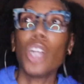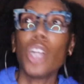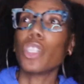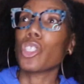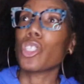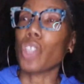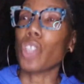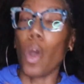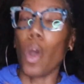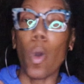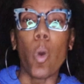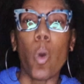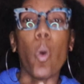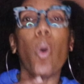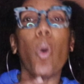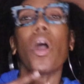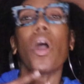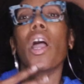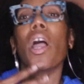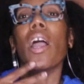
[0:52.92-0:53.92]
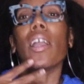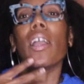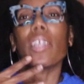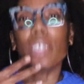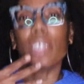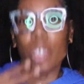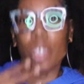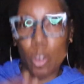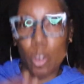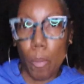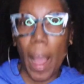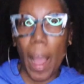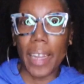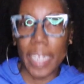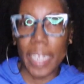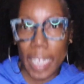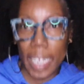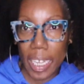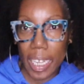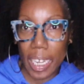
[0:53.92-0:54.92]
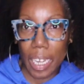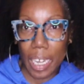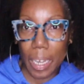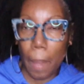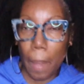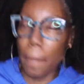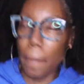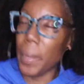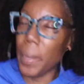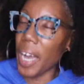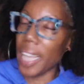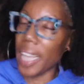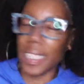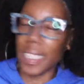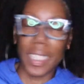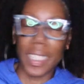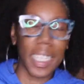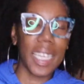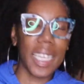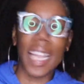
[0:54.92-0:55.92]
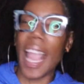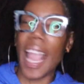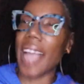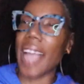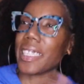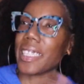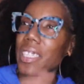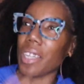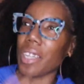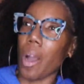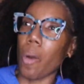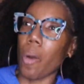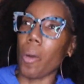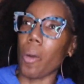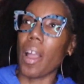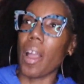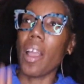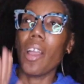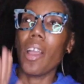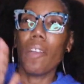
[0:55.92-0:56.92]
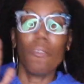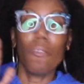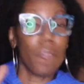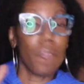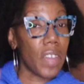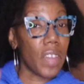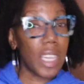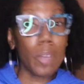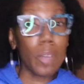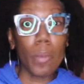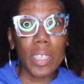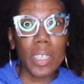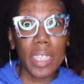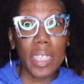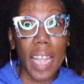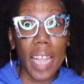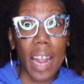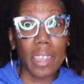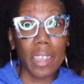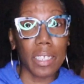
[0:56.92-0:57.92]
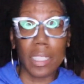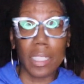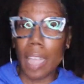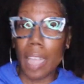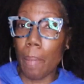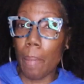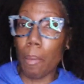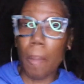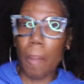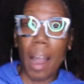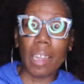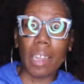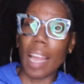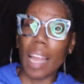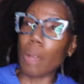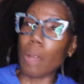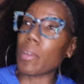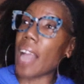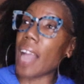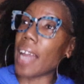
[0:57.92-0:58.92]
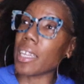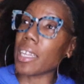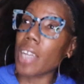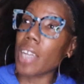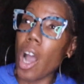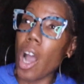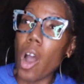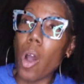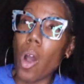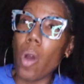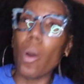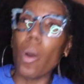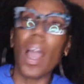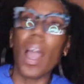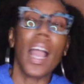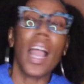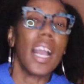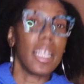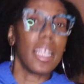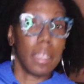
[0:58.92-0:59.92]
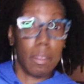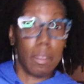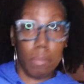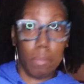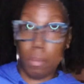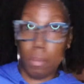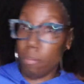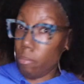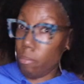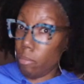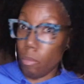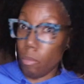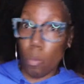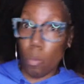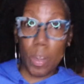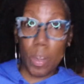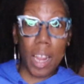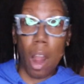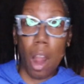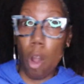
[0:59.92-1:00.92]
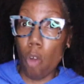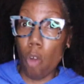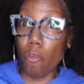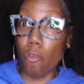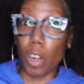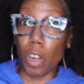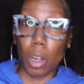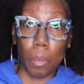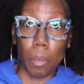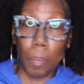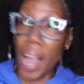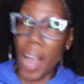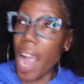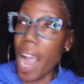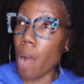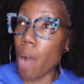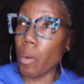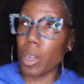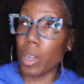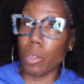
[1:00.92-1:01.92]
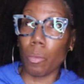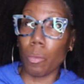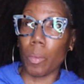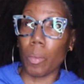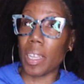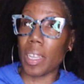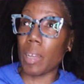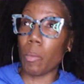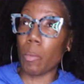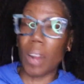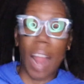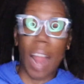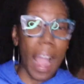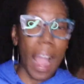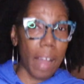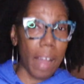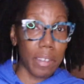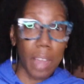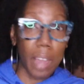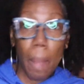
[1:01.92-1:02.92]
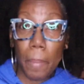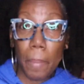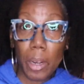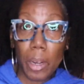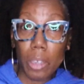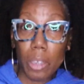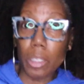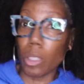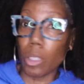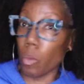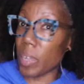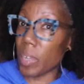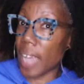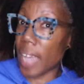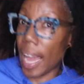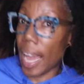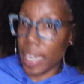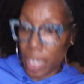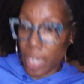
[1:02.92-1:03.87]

So you about to get it. But he had to go. Finan was there to snap him out like we gotta go. We are overpowered. We we're outnumbered, so we gotta